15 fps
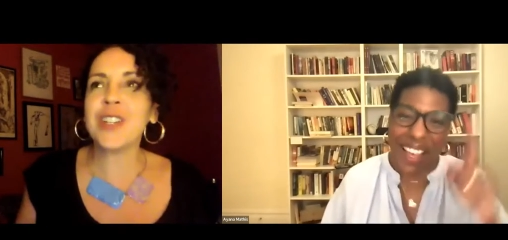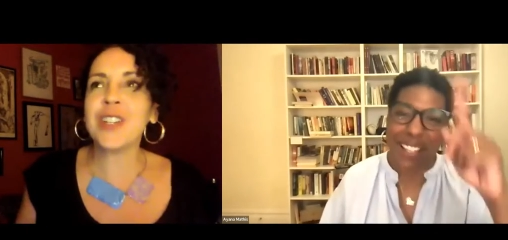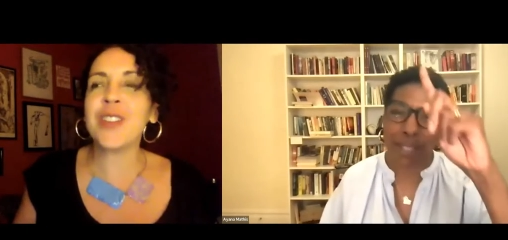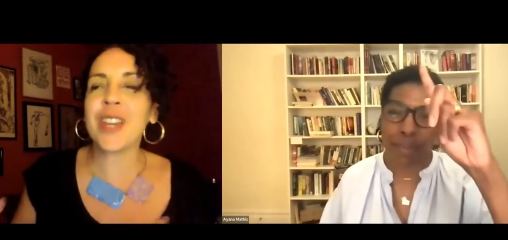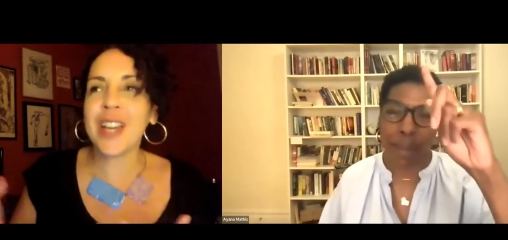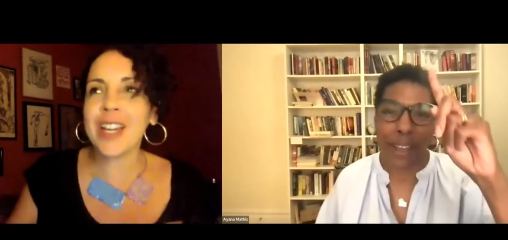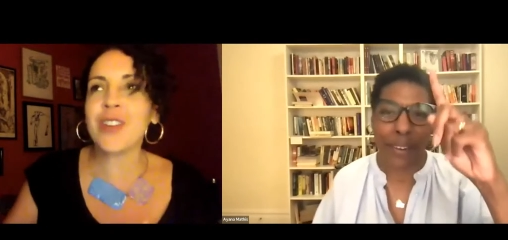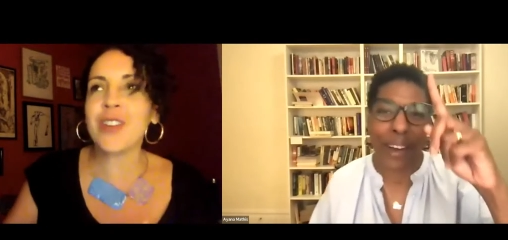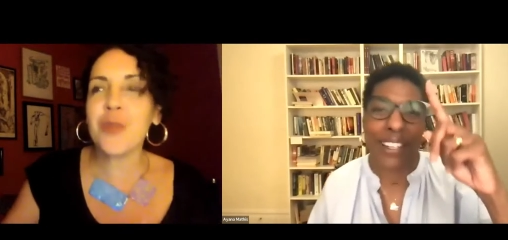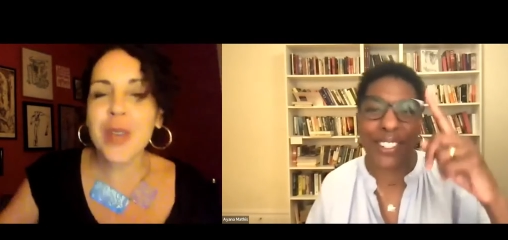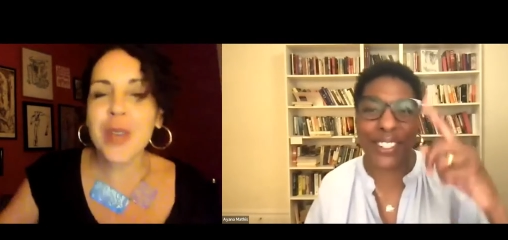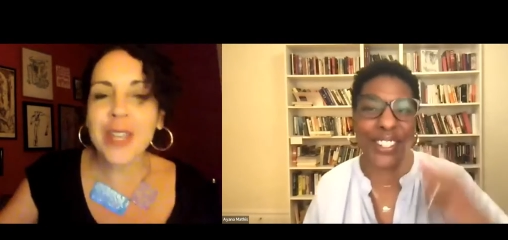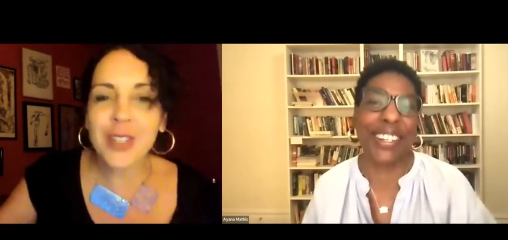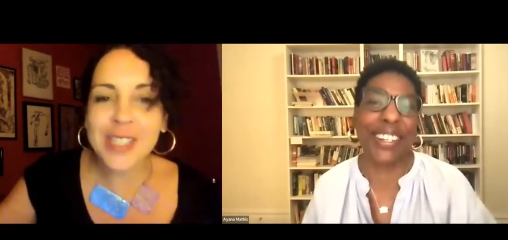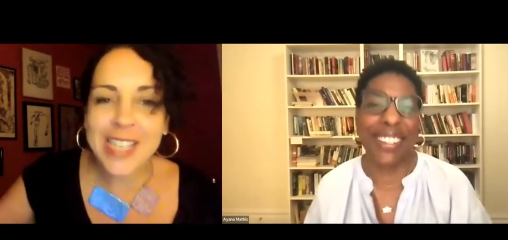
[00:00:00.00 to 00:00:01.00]
Speaker 1: all
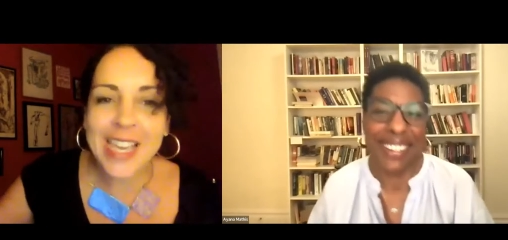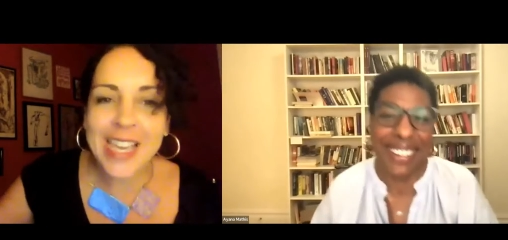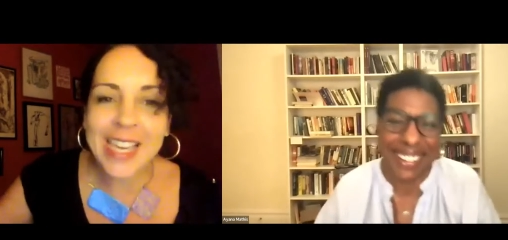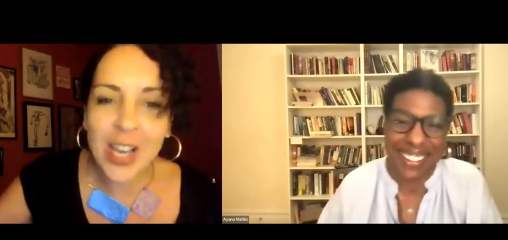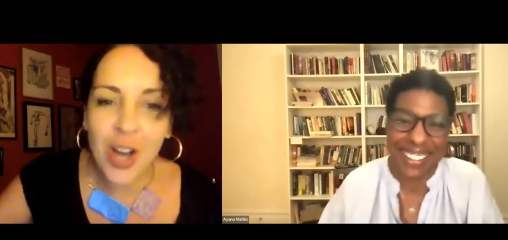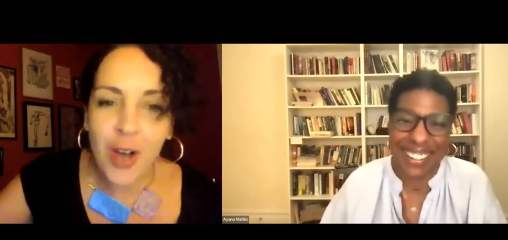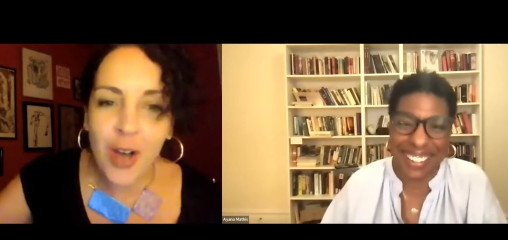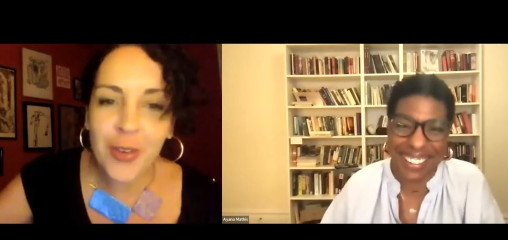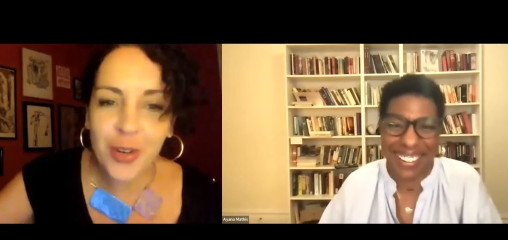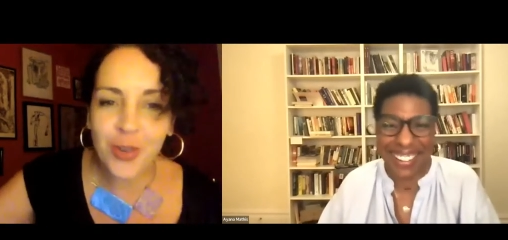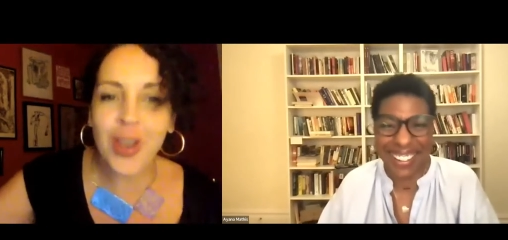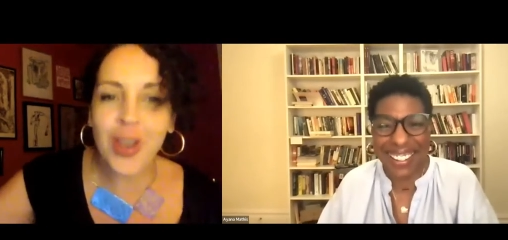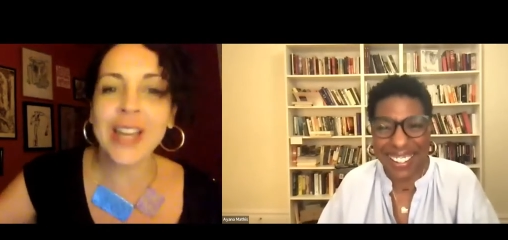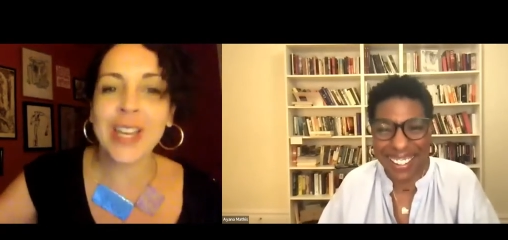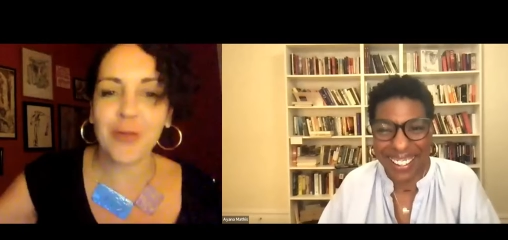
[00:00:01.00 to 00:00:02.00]
Romero taking all the
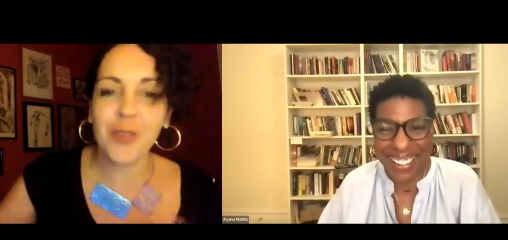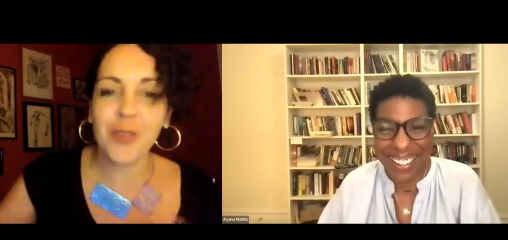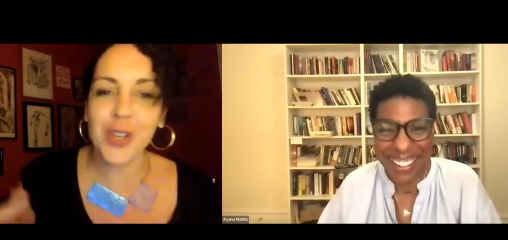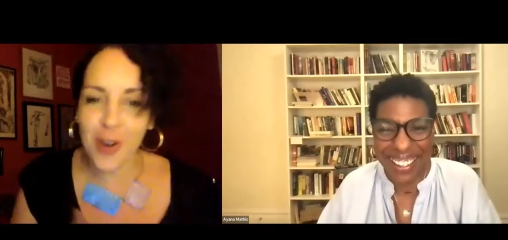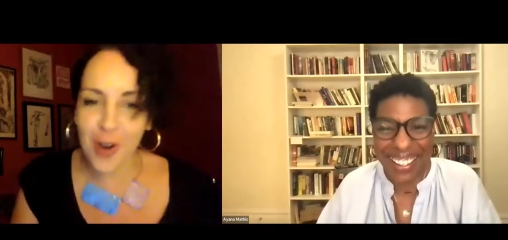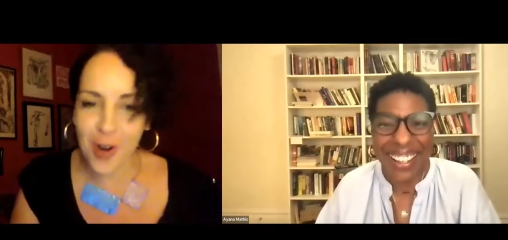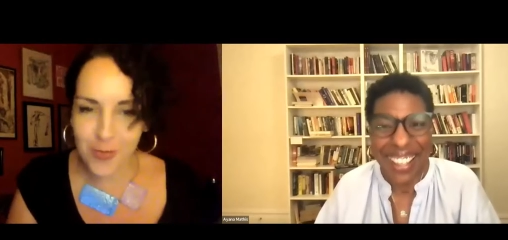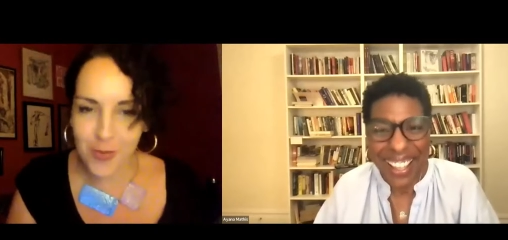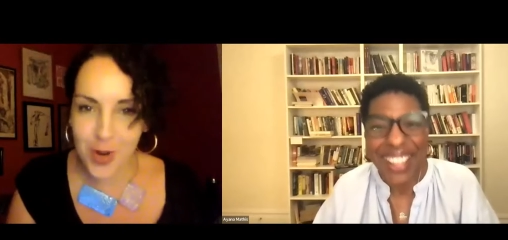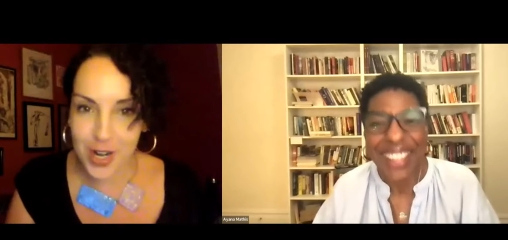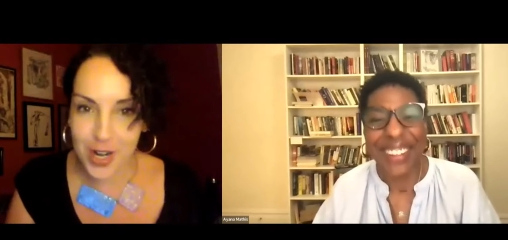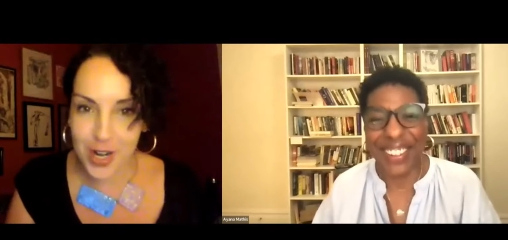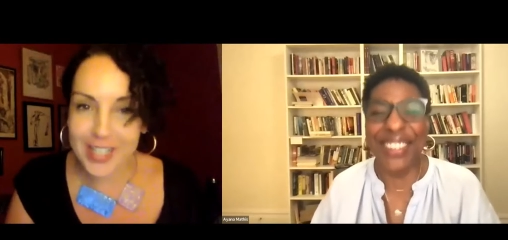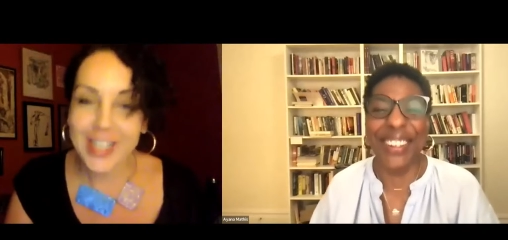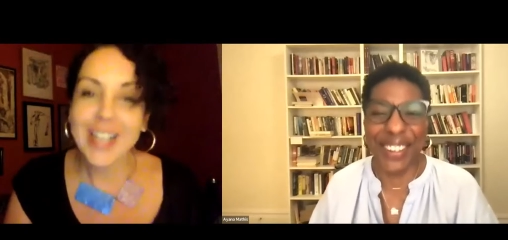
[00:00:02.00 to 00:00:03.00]
credit for your hard
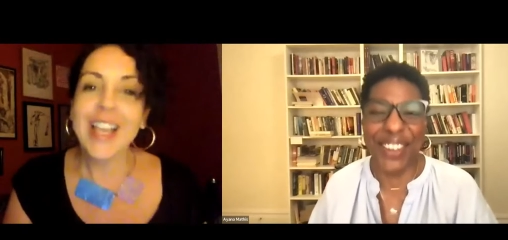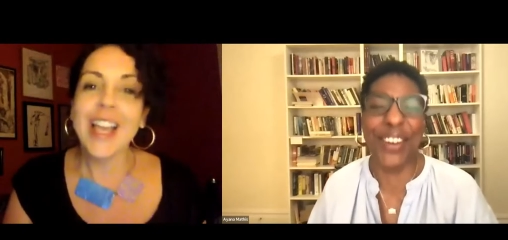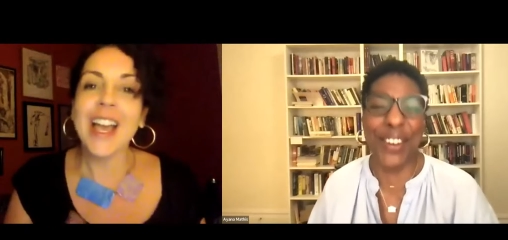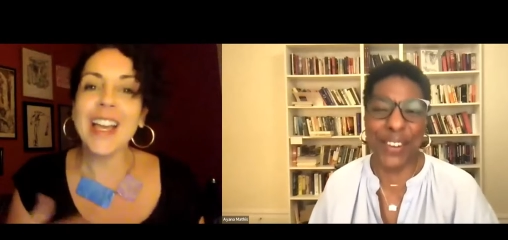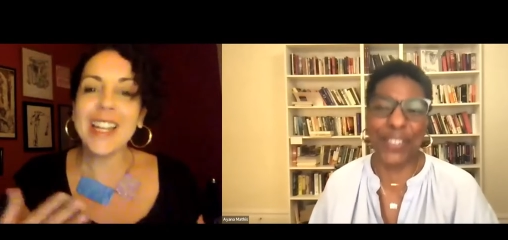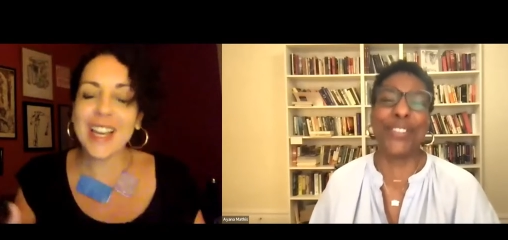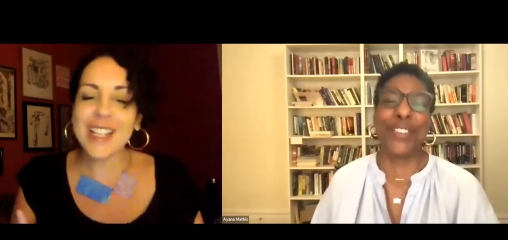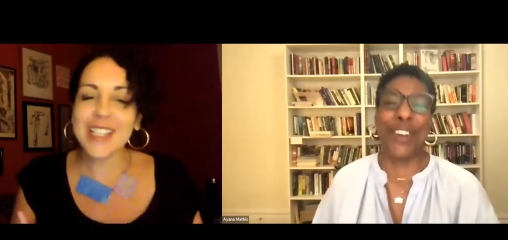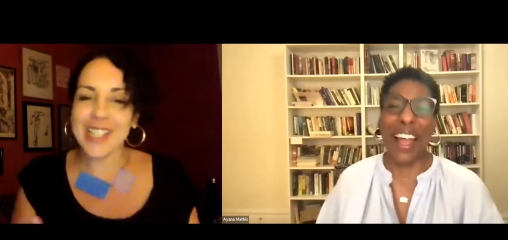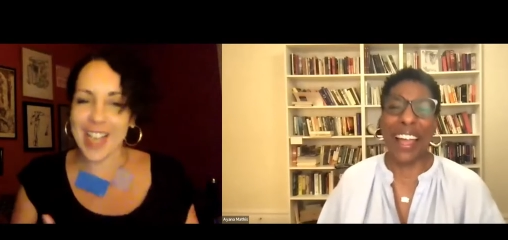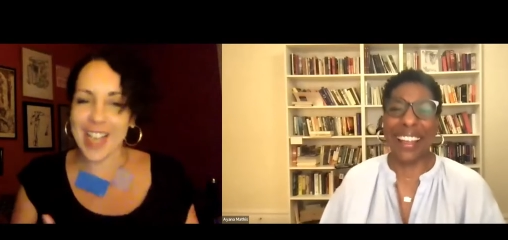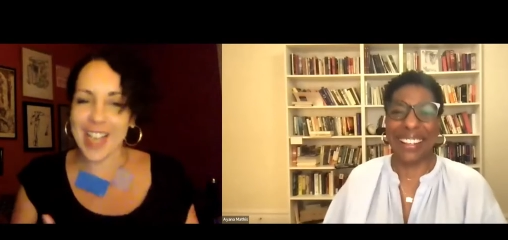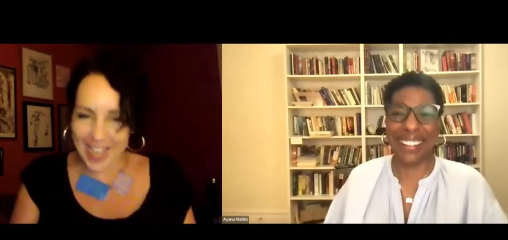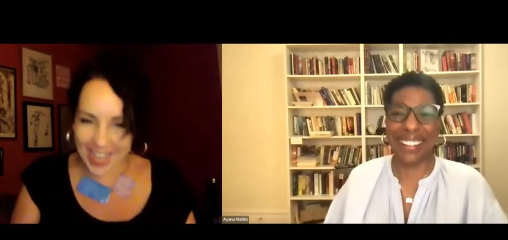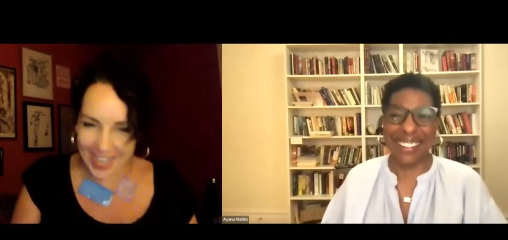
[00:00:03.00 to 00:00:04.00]
work. And
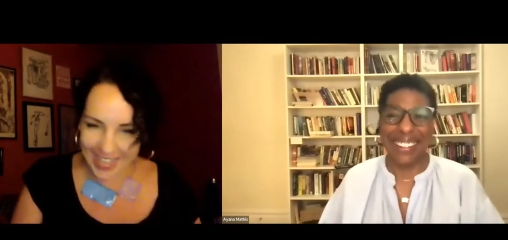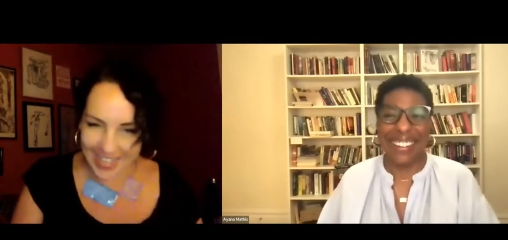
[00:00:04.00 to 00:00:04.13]
I